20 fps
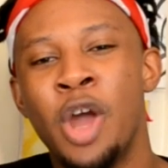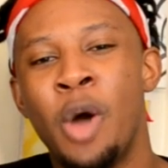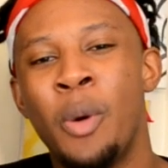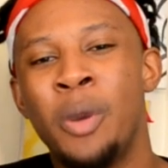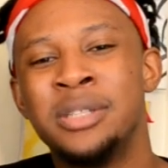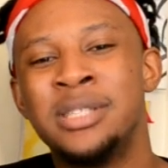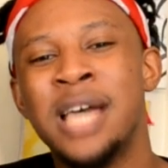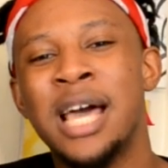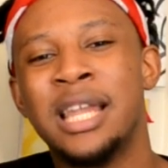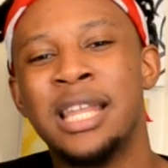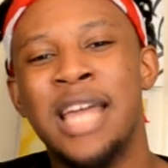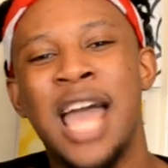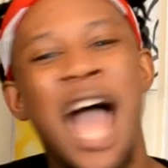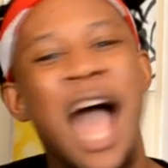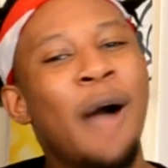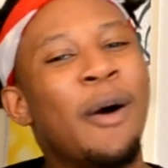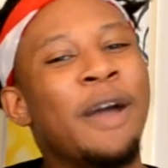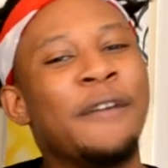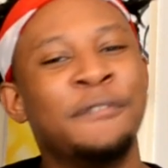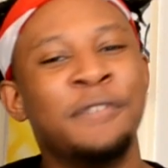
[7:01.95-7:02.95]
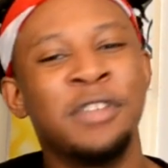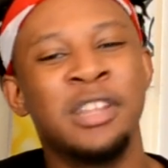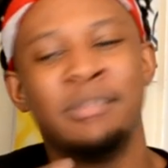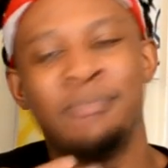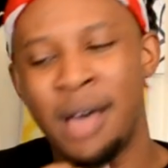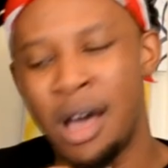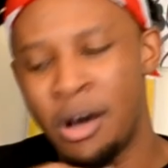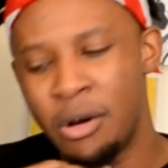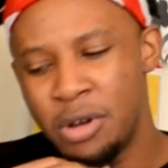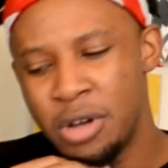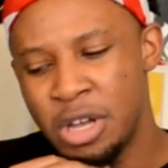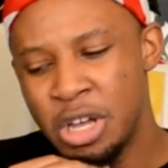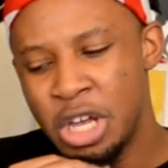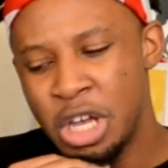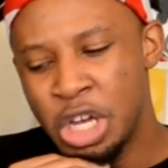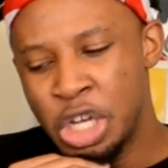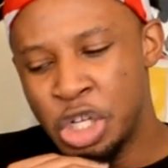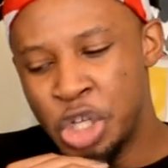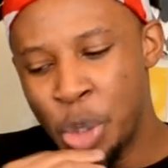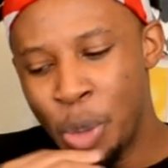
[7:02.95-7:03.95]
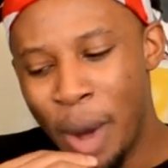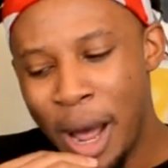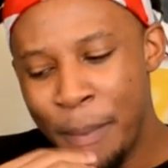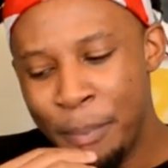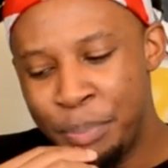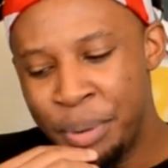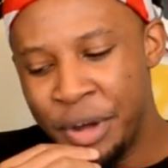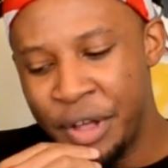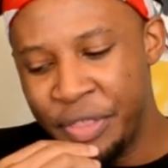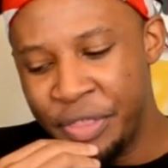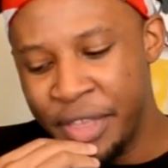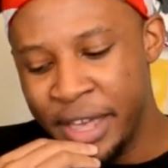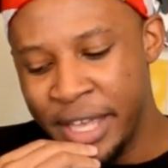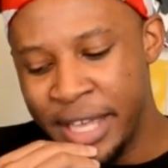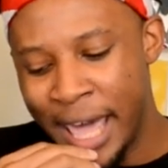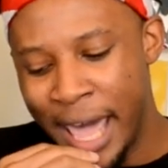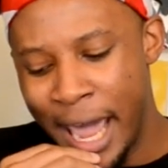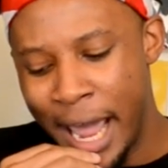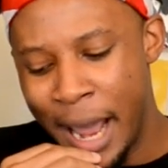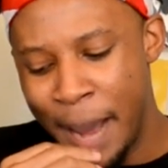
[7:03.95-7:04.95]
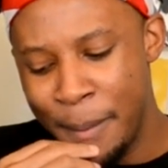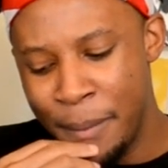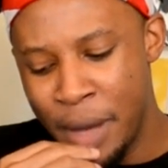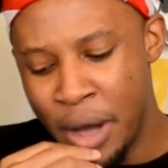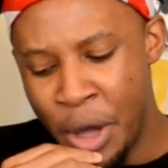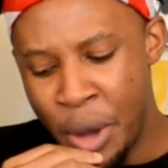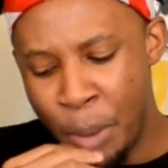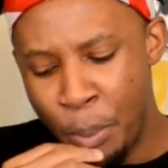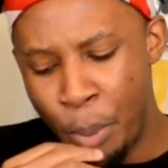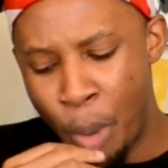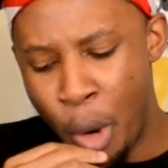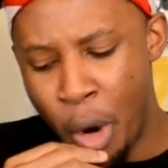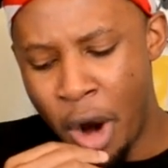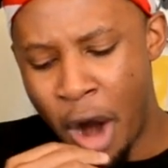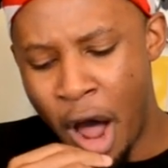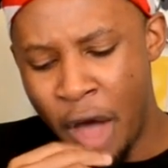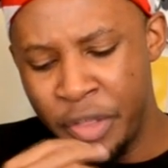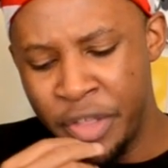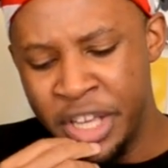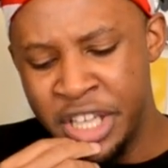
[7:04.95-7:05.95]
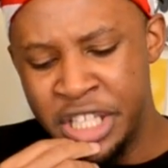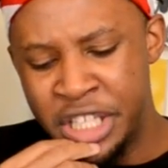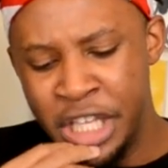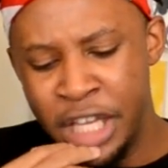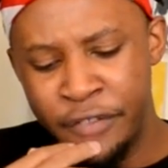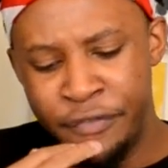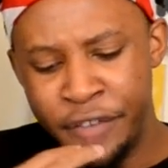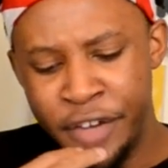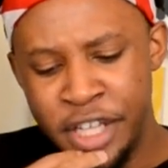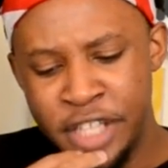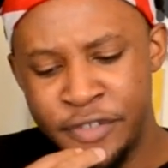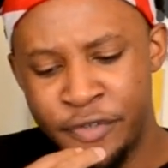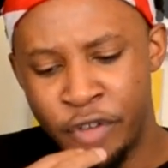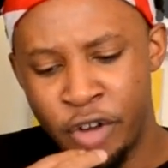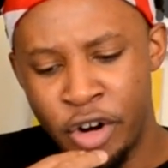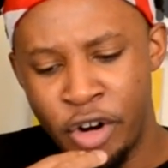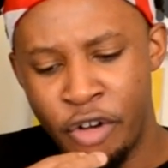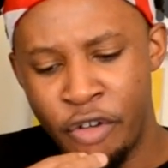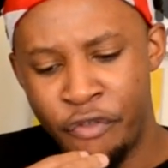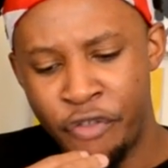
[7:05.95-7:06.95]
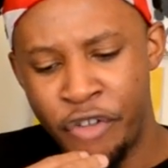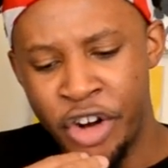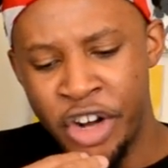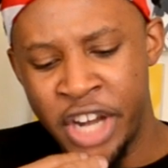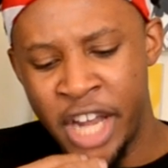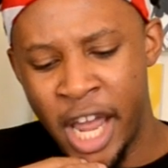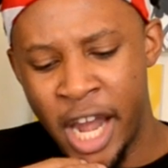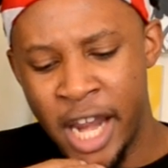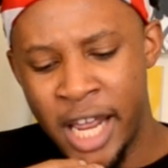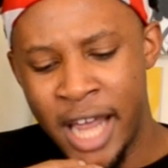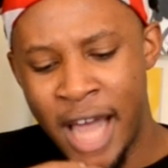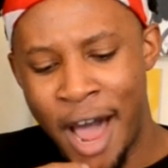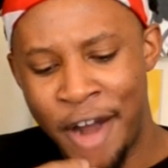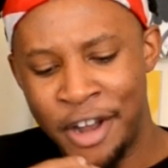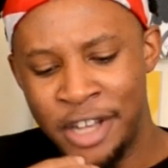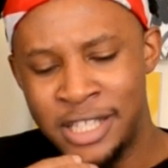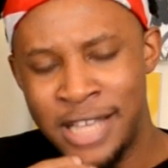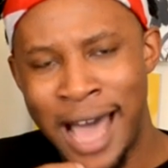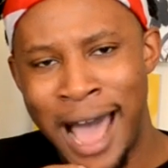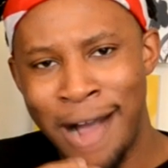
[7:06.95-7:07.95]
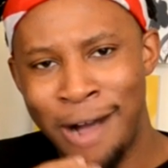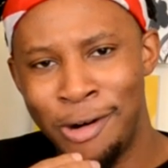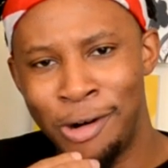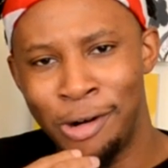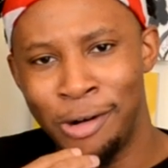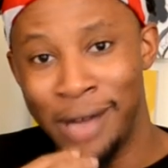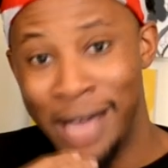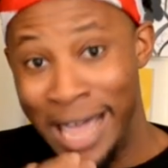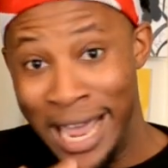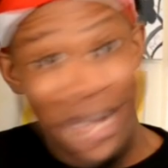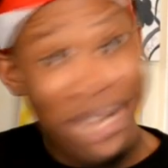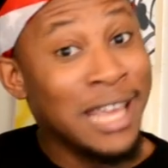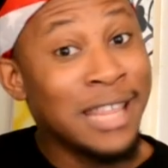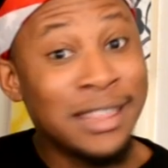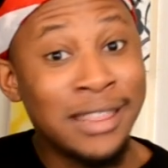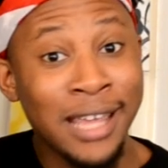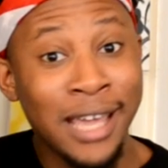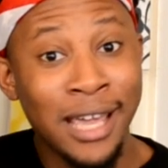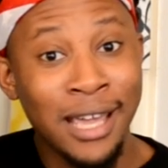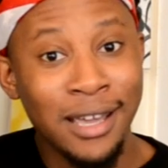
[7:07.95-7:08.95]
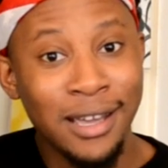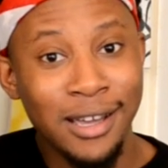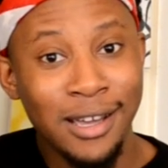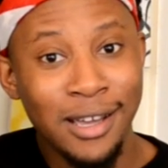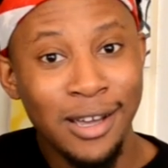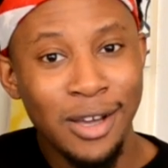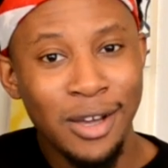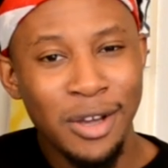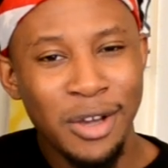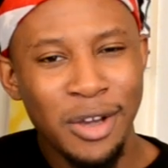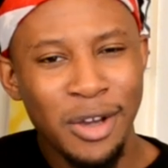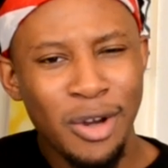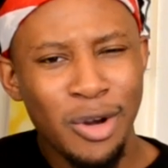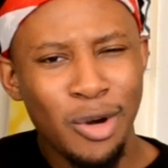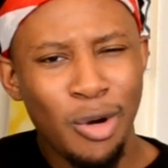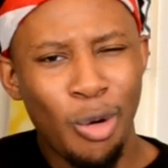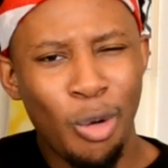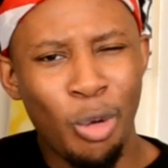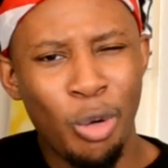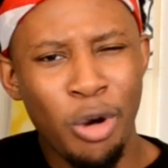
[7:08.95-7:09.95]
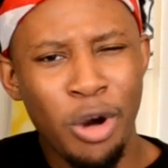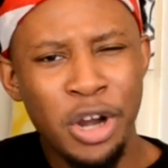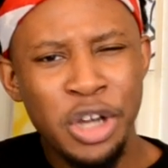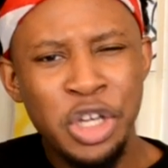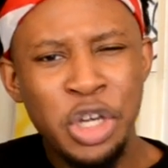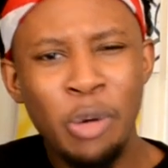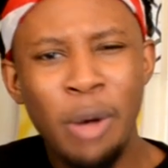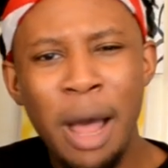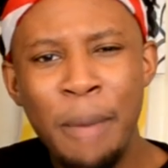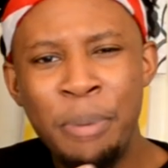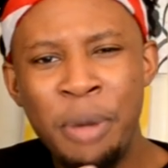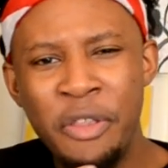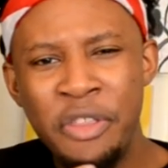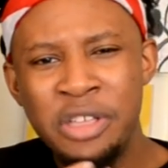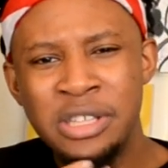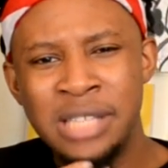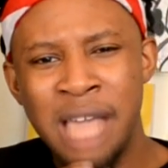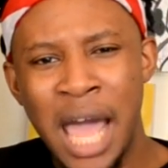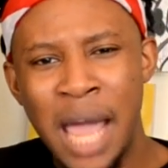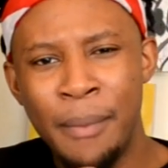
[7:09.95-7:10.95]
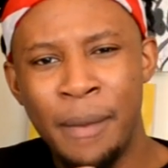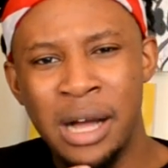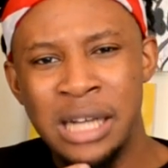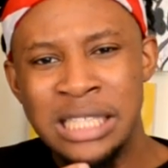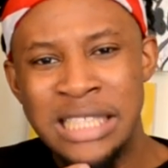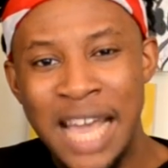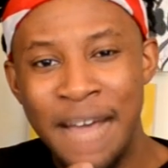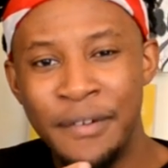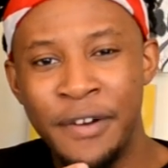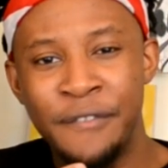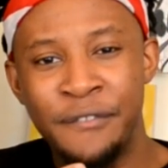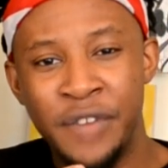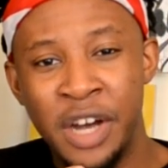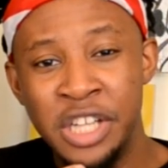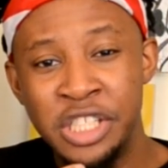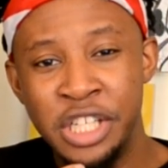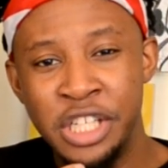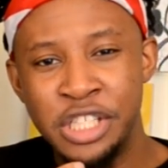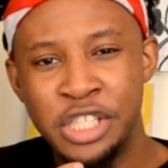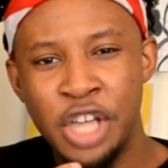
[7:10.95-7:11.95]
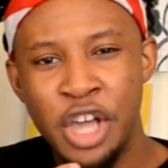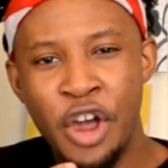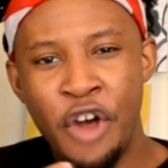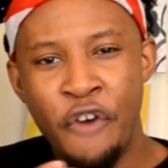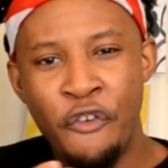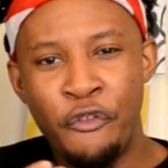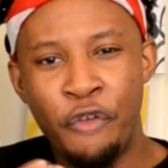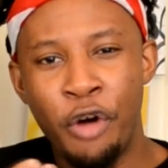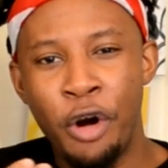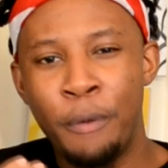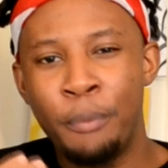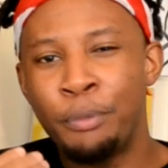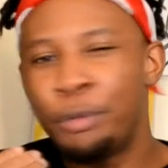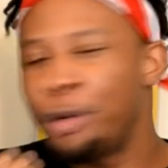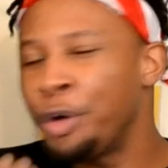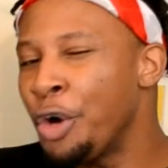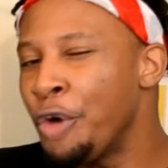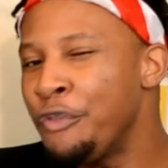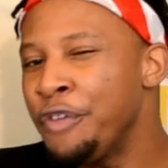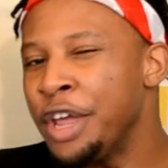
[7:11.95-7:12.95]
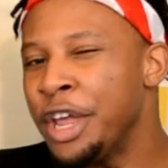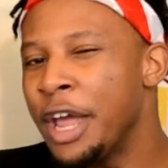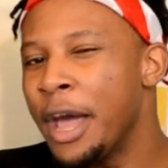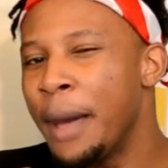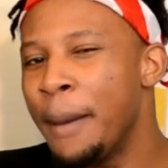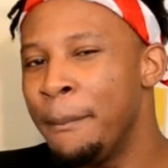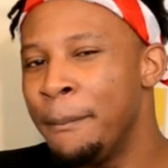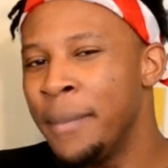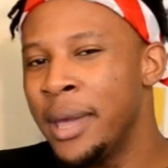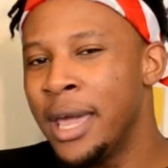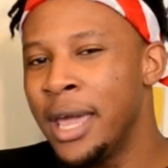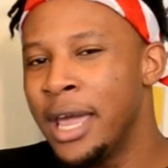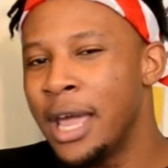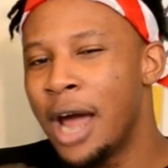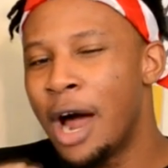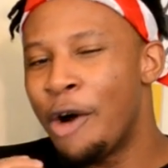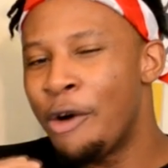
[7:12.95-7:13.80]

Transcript: know exactly how I feel about. Do I put the game more on the defense for forgetting how to tackle anything? Or do I put this game on Devin Funchess for proving me